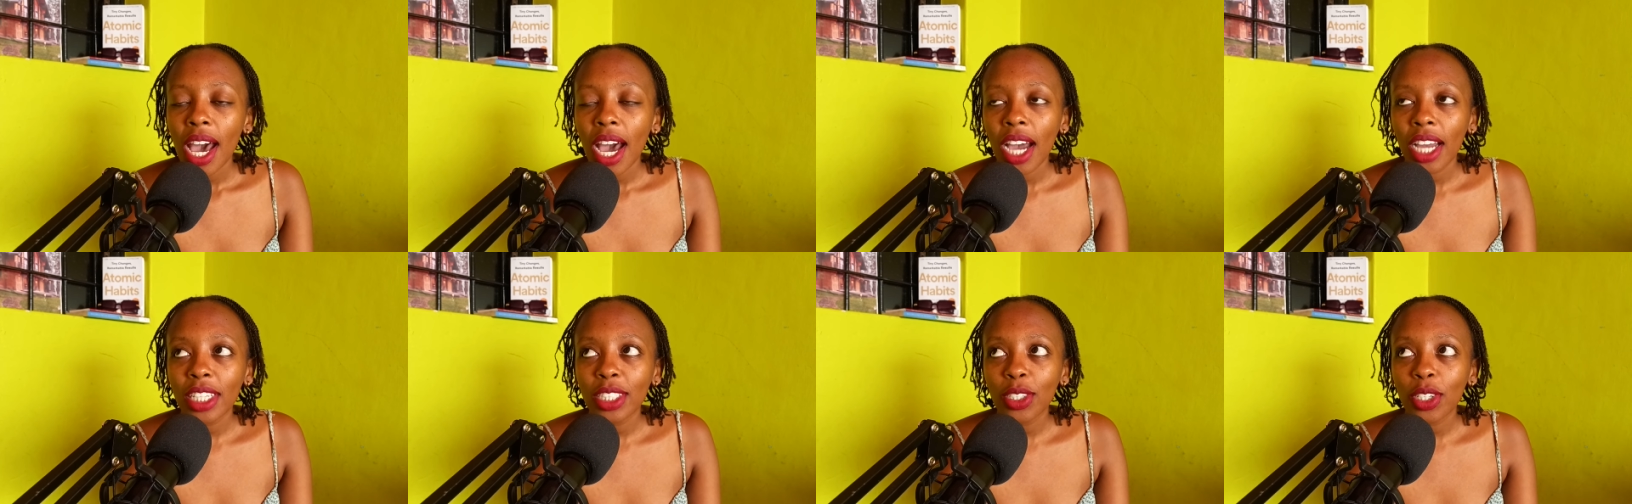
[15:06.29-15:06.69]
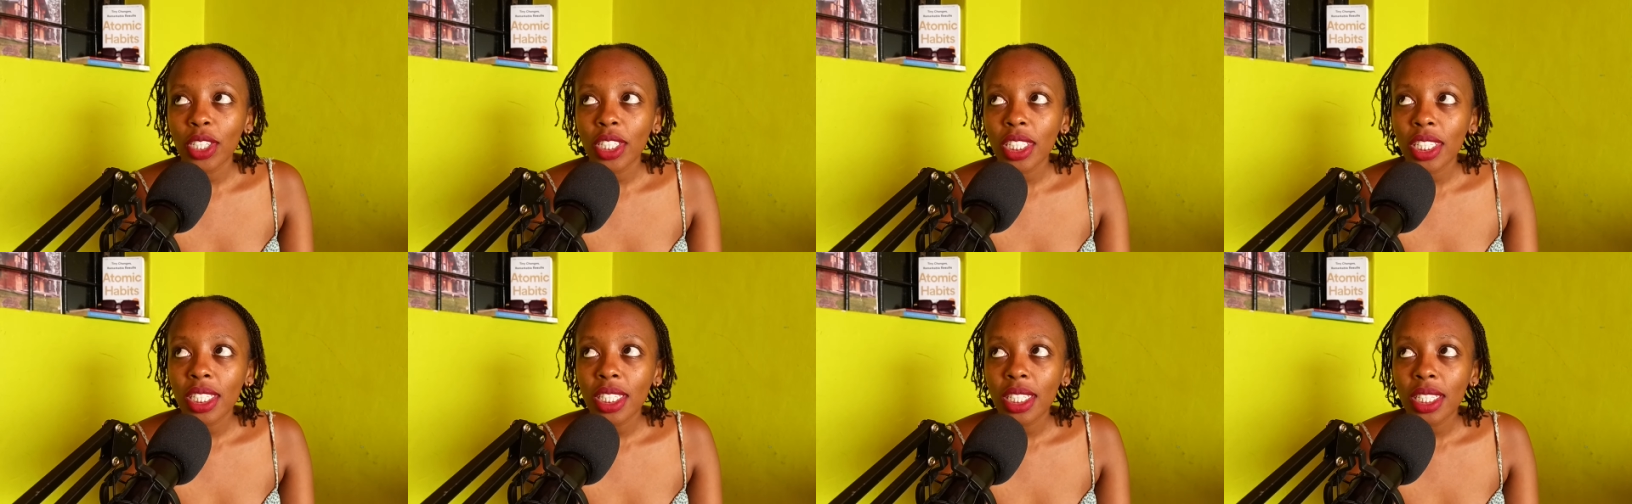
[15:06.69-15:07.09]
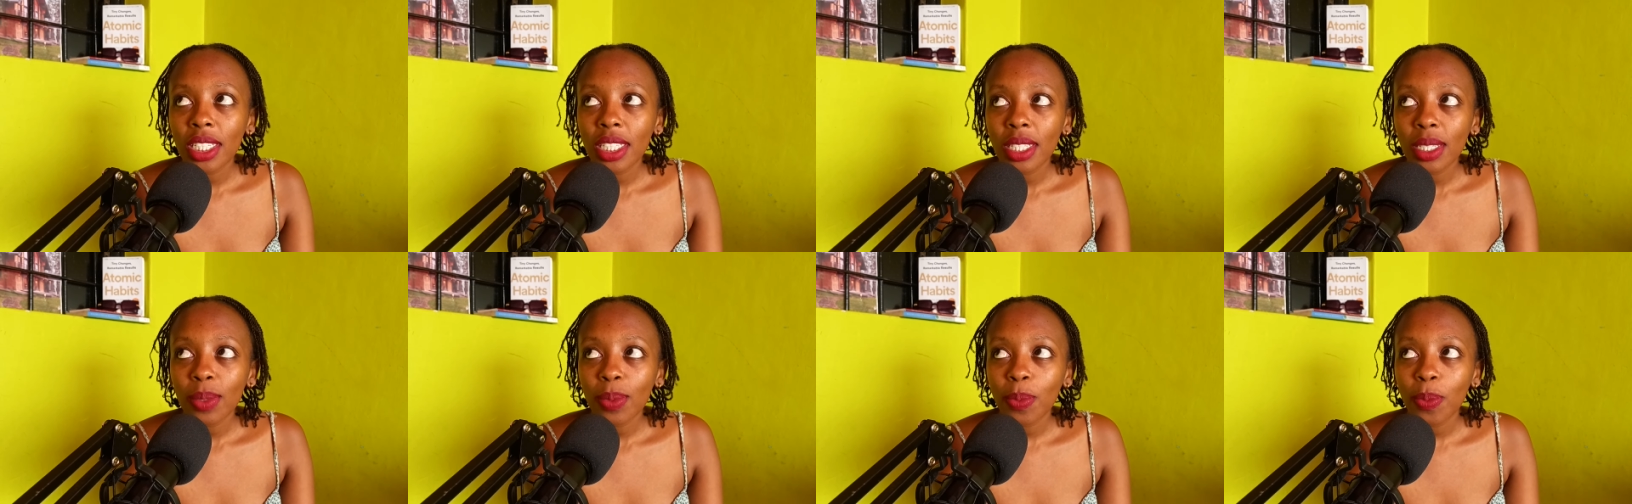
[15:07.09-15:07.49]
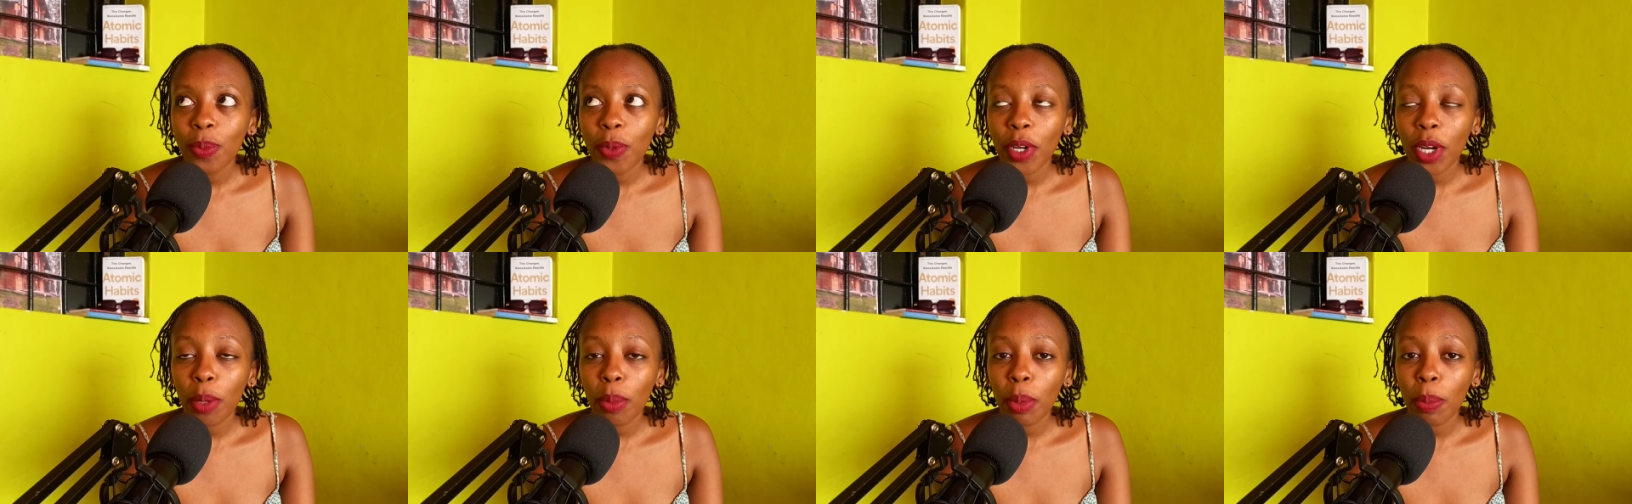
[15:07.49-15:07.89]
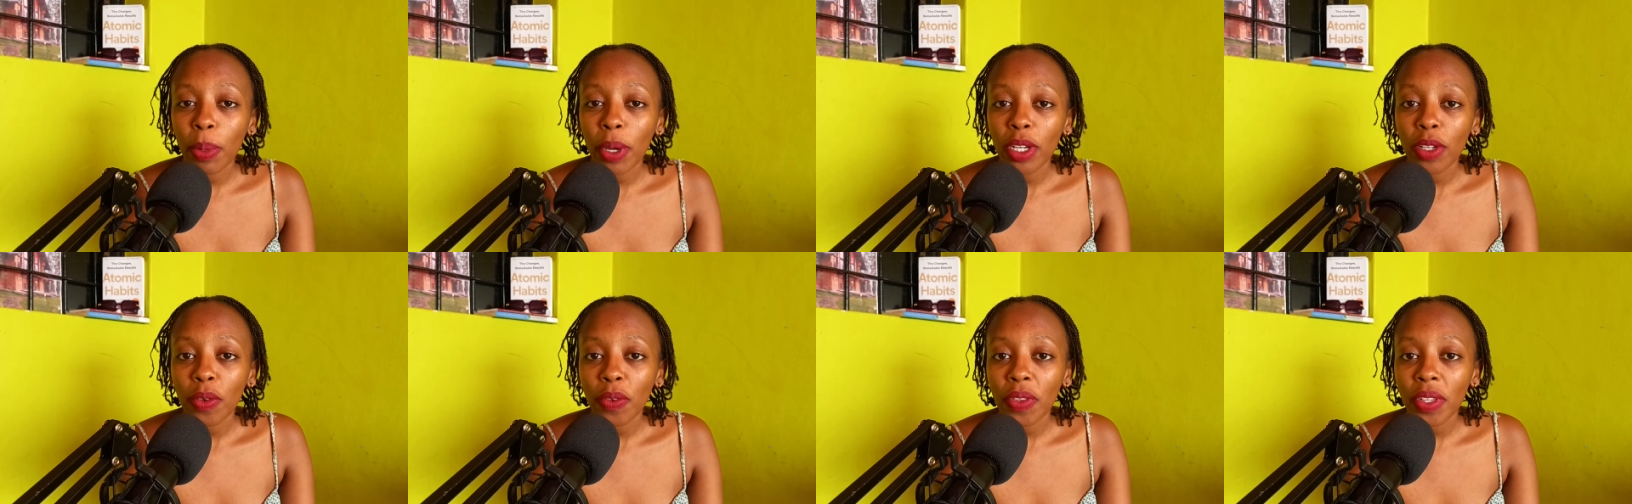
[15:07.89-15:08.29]
I don't want to be
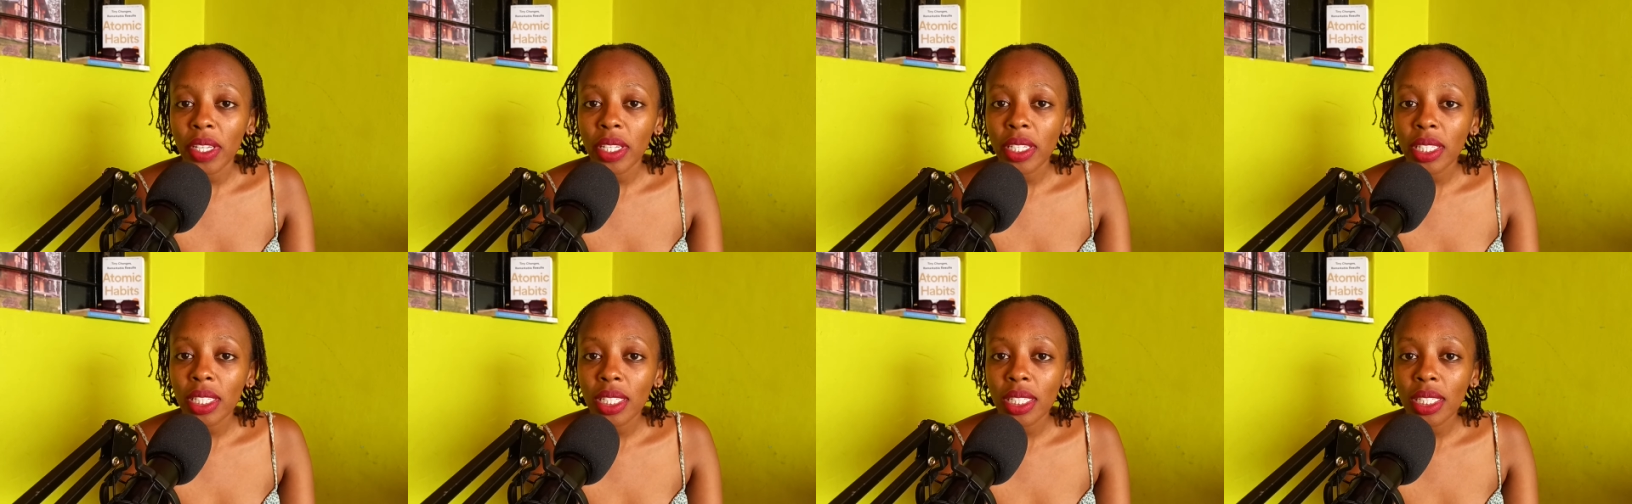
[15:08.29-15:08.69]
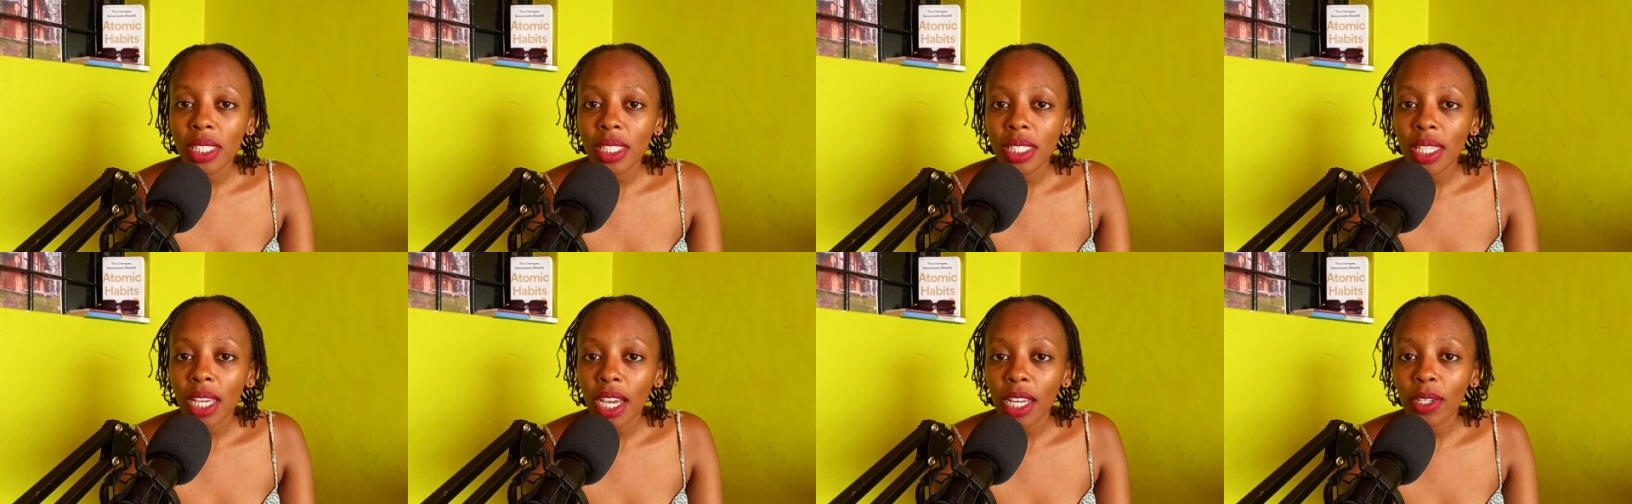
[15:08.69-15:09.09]
part of this.